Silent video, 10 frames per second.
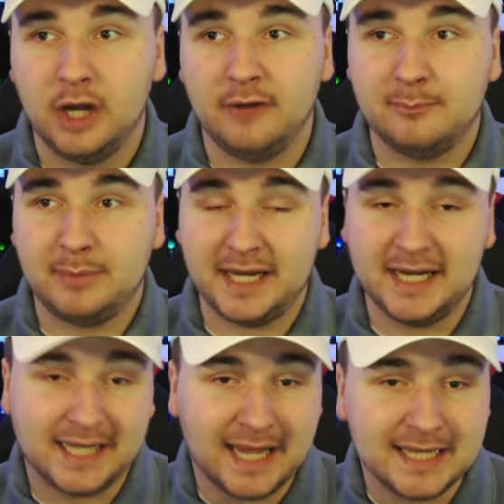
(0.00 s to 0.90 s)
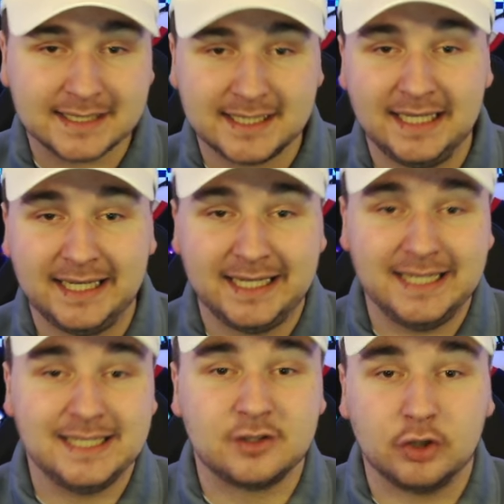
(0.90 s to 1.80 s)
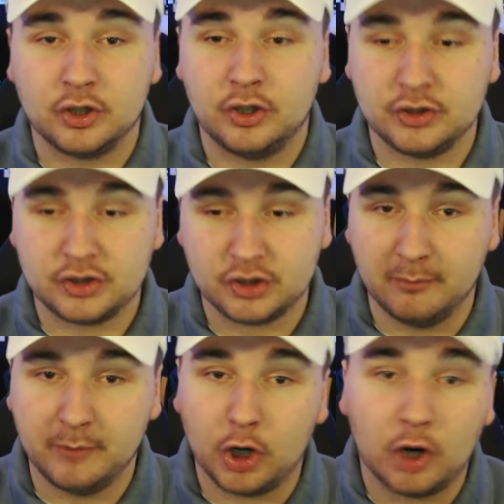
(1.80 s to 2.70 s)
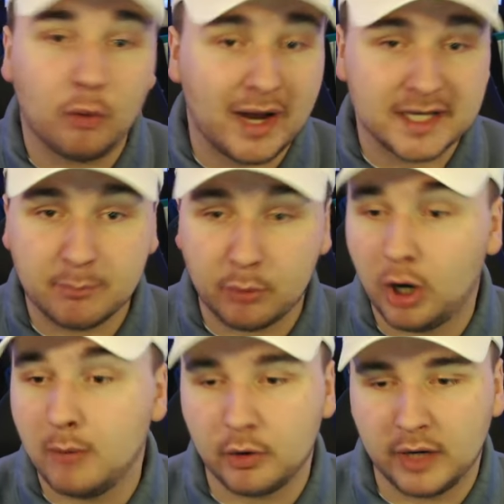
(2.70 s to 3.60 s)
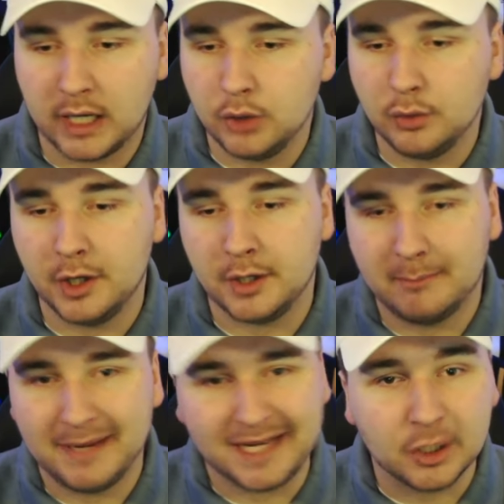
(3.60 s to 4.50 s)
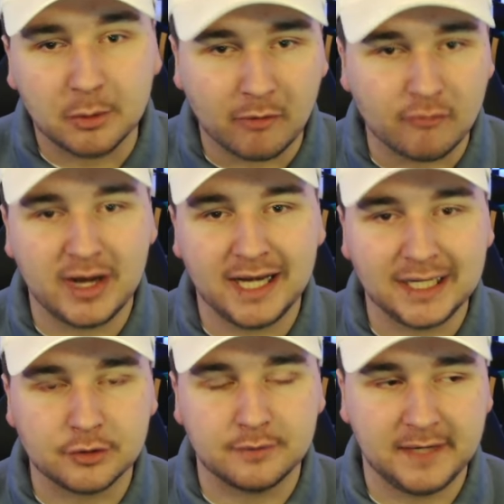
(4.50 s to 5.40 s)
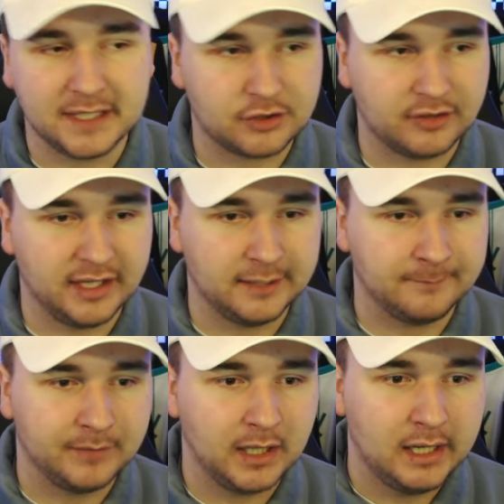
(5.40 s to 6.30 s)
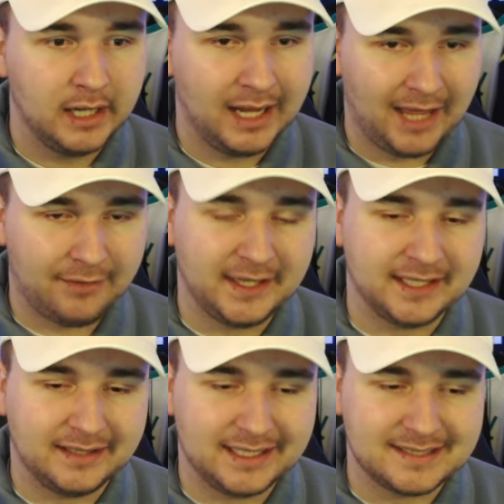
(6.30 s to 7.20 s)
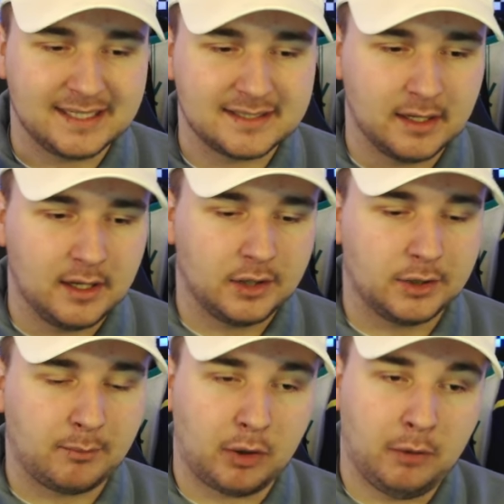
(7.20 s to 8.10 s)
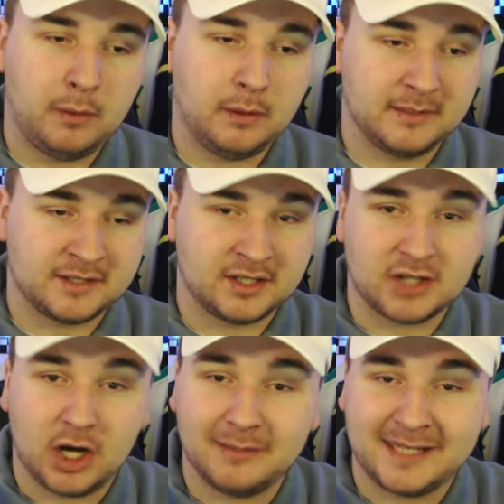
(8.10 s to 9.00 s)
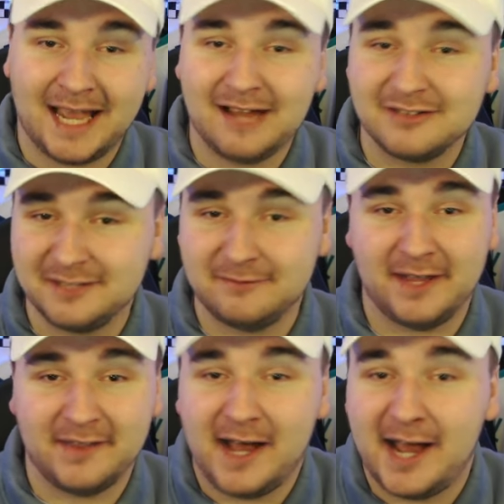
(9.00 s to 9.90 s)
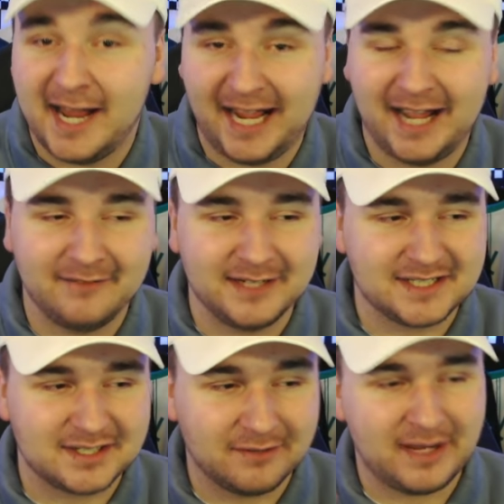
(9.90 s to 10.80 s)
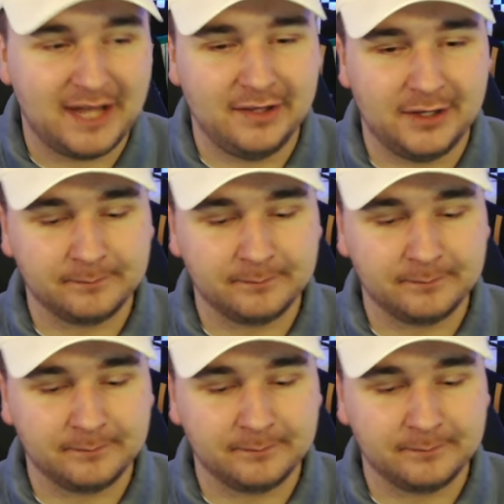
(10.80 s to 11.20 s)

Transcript: playing against a Leeds or a West Brom or a Luton and picking up a really good victory. And I think this is the problem as a Derby County fan that I have, and it's the fact that